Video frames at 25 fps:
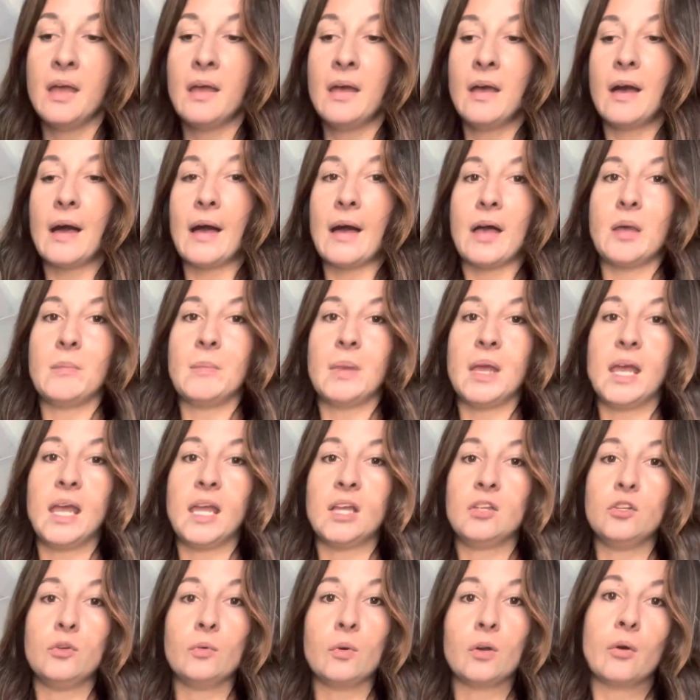And
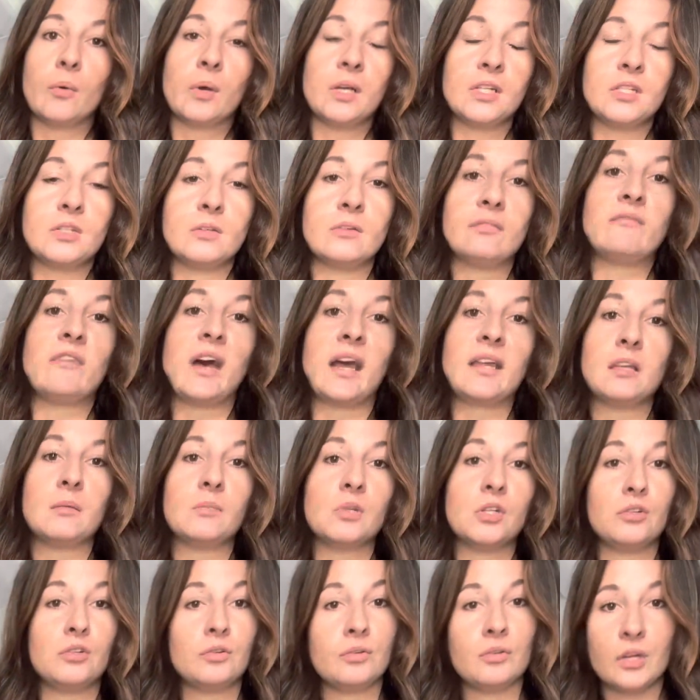you are going to invite them
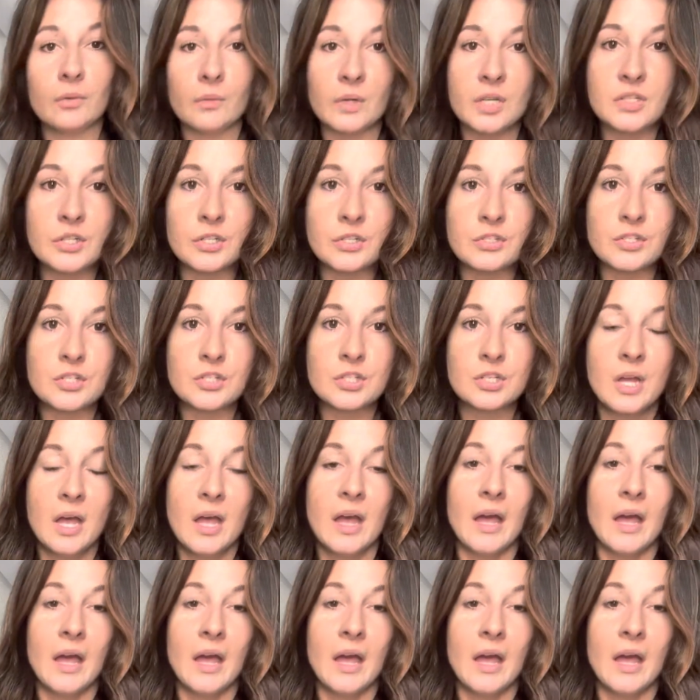to do their research,